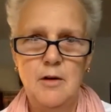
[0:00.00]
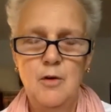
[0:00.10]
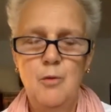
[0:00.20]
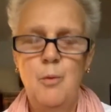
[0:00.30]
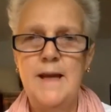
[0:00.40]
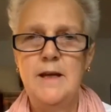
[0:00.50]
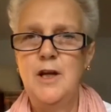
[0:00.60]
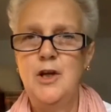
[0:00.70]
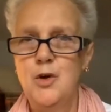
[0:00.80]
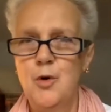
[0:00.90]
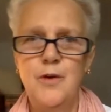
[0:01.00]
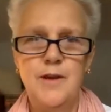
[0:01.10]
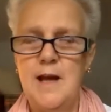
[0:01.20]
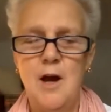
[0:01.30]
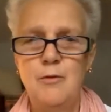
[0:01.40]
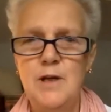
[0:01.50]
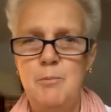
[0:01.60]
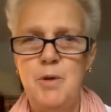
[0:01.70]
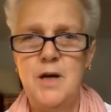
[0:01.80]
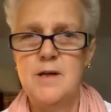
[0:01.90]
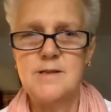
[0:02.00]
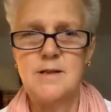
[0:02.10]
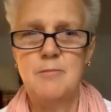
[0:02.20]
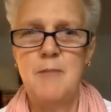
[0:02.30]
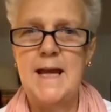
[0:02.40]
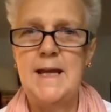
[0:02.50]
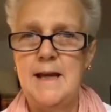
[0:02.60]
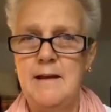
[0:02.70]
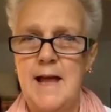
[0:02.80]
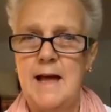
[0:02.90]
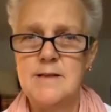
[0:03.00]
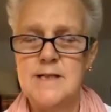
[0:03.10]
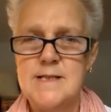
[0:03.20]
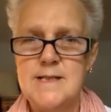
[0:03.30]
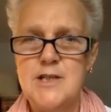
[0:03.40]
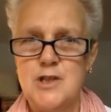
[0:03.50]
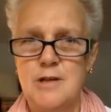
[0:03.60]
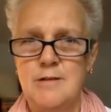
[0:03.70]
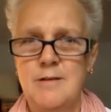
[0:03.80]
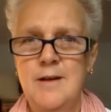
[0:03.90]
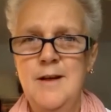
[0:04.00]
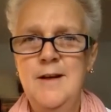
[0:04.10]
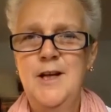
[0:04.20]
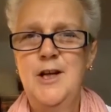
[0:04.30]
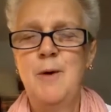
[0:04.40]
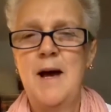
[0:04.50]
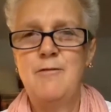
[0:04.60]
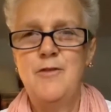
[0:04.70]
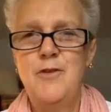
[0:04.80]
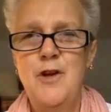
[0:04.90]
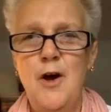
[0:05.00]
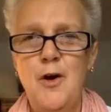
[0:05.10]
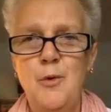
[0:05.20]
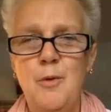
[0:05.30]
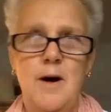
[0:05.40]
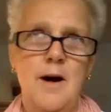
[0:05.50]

When you're the only person making that decision, you have no